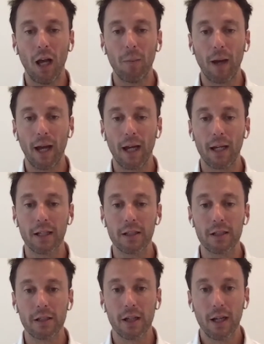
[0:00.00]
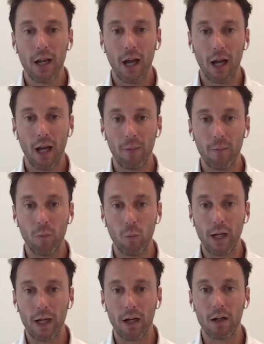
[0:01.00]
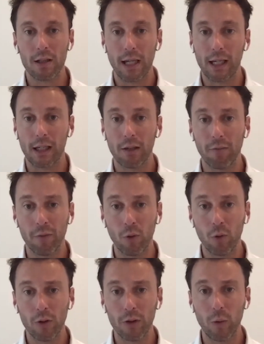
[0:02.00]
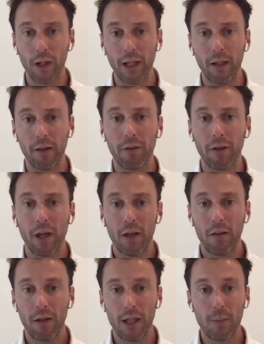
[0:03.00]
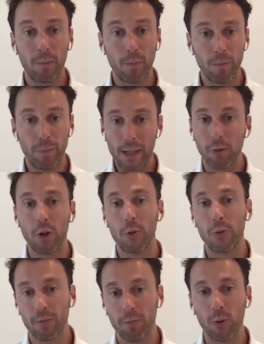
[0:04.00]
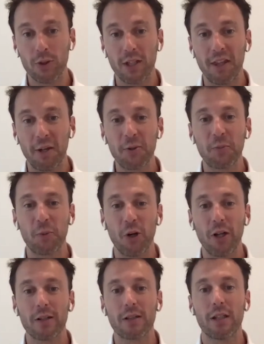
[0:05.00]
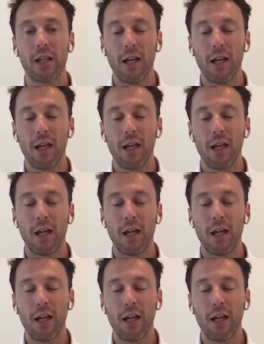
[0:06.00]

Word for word: Um, and um, we are taking them forward with the people who supported those products